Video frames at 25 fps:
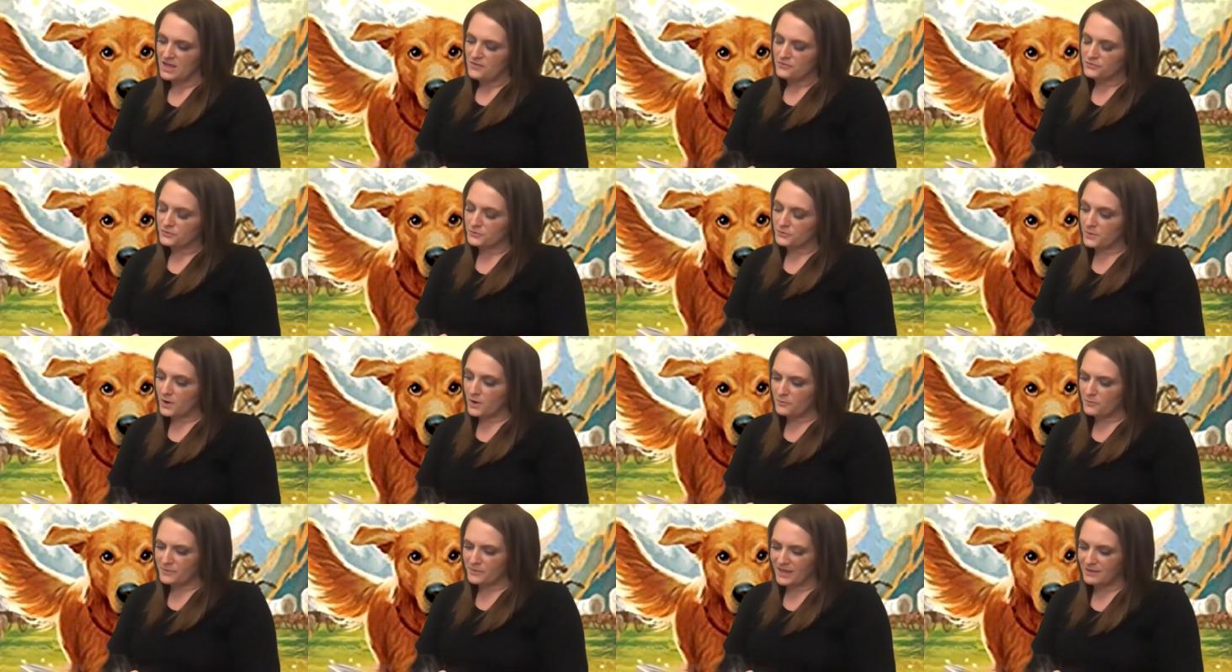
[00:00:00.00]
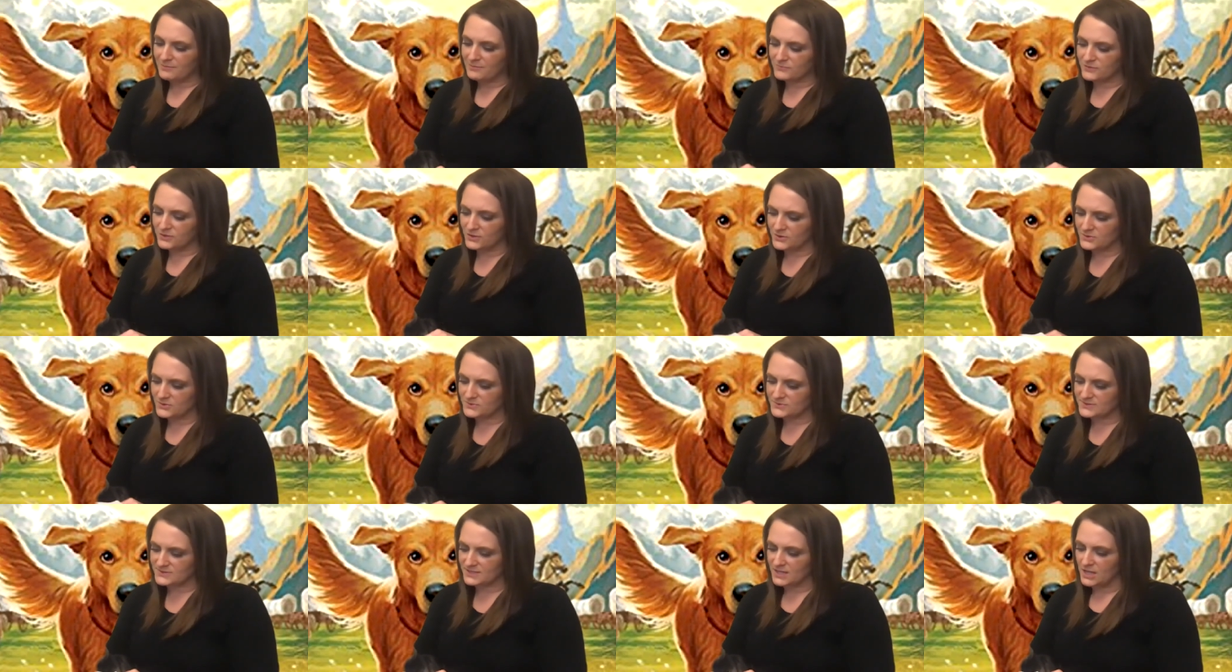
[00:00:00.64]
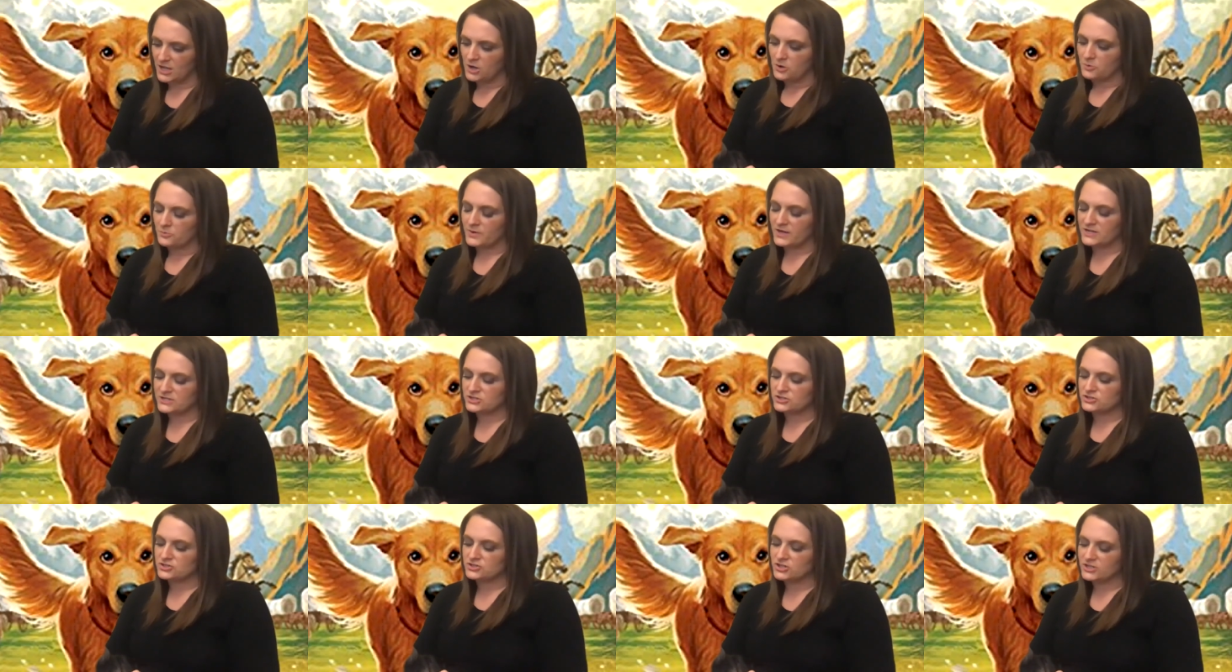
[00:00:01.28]
The rope came loose.
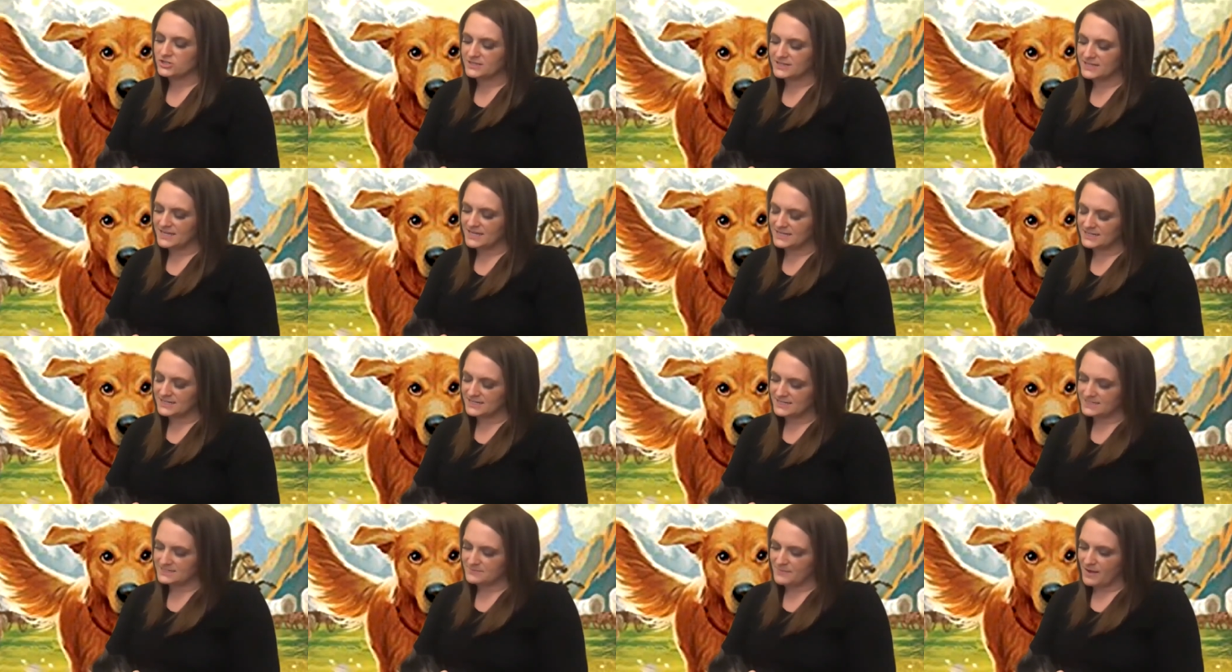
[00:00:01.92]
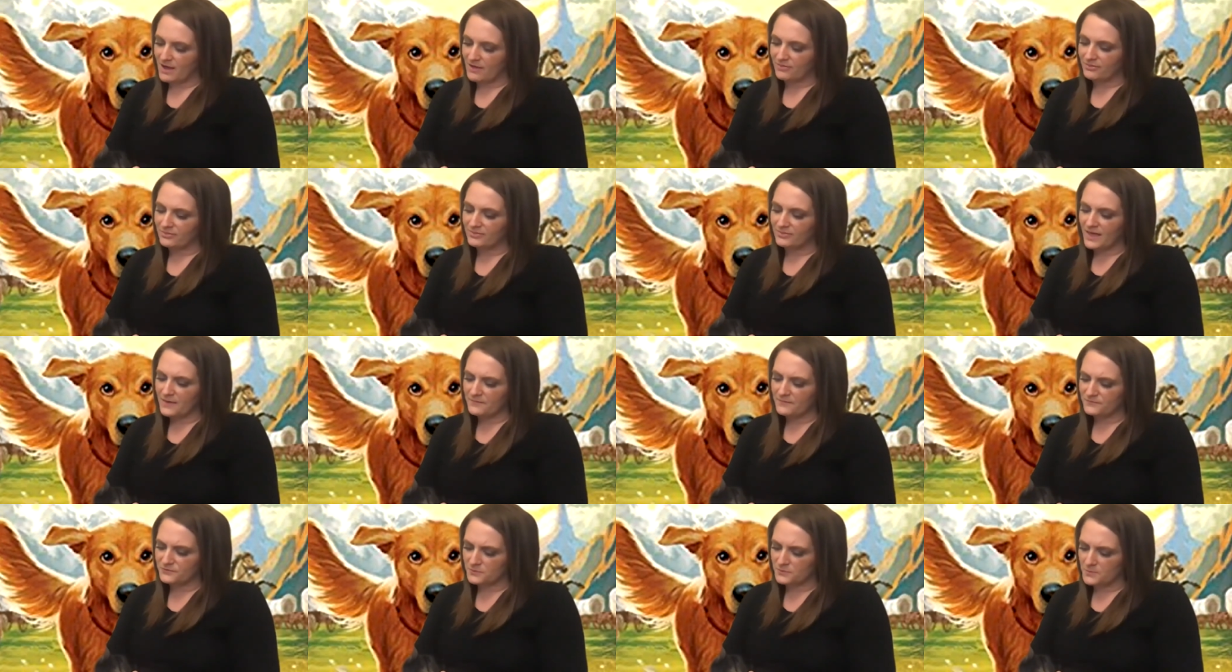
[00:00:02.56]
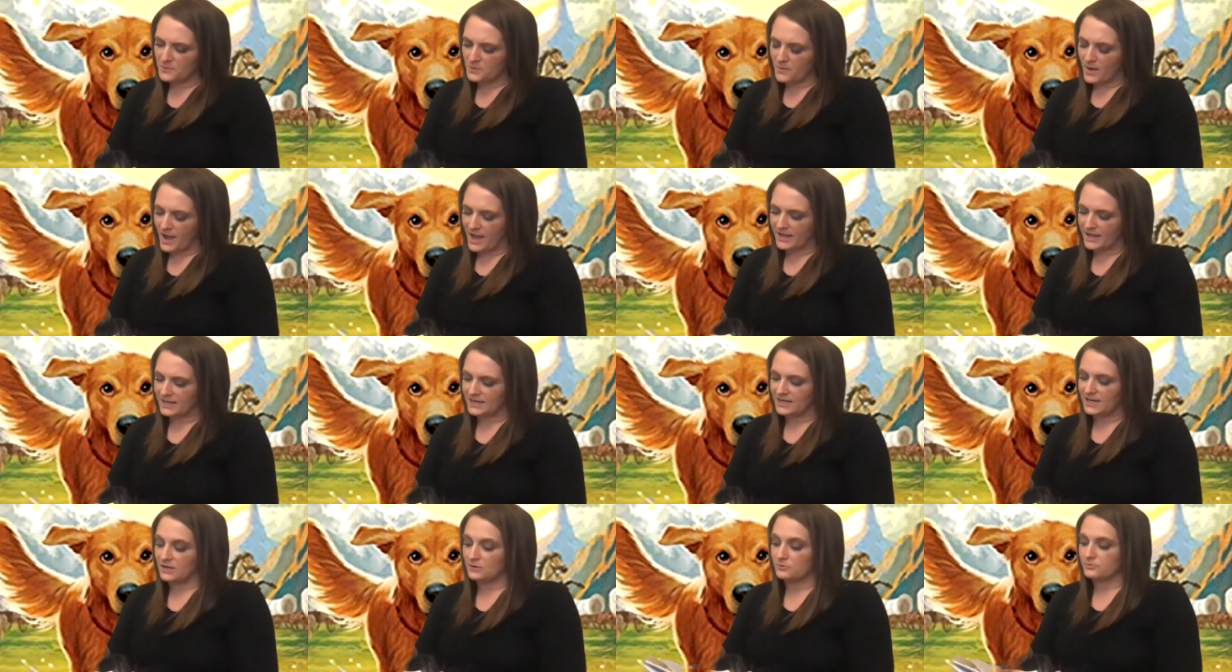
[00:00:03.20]
Ranger took the end in his mouth, leaped from the
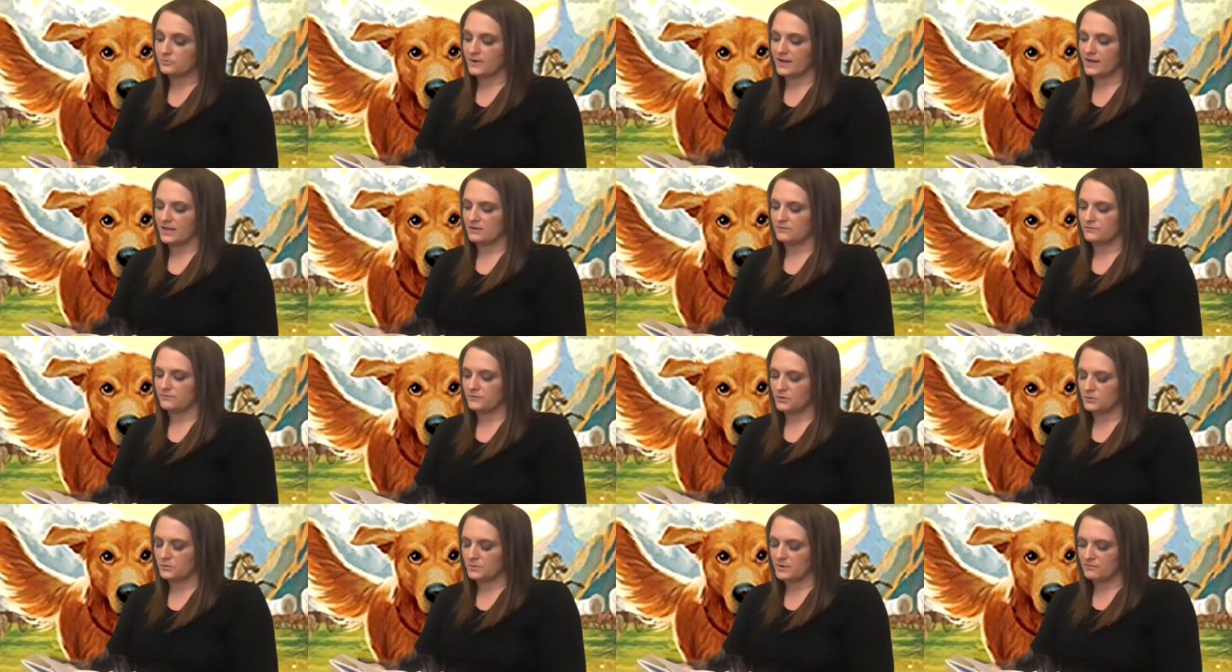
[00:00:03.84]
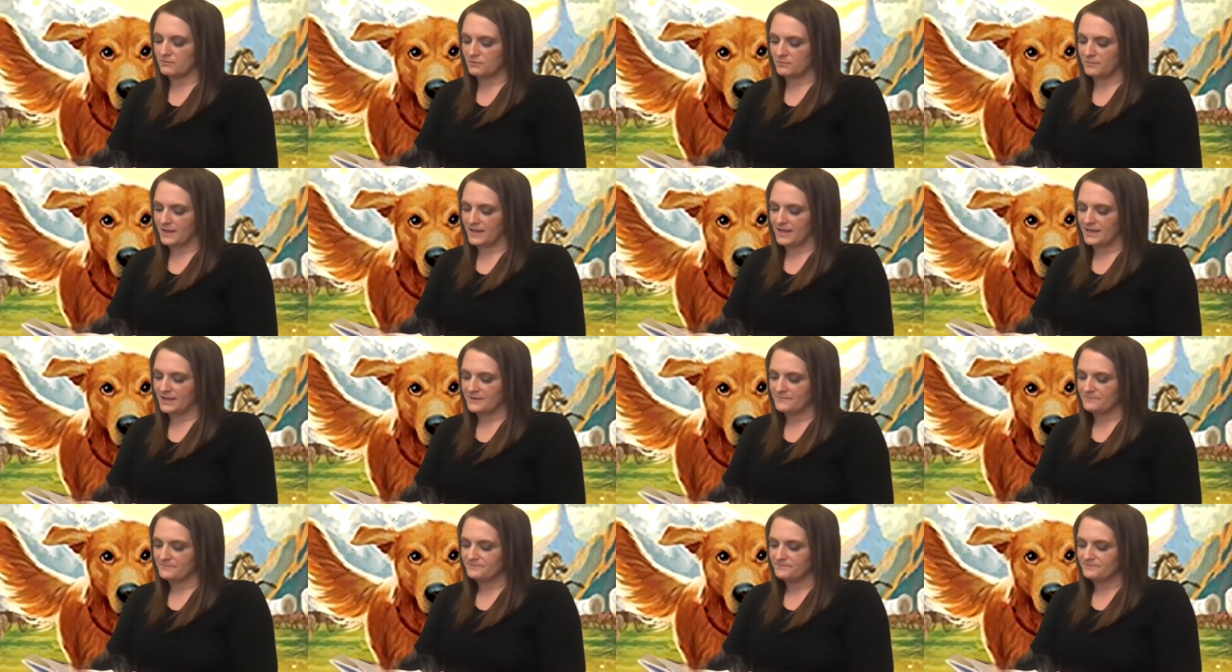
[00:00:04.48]
wagon, and ran for the riverbank.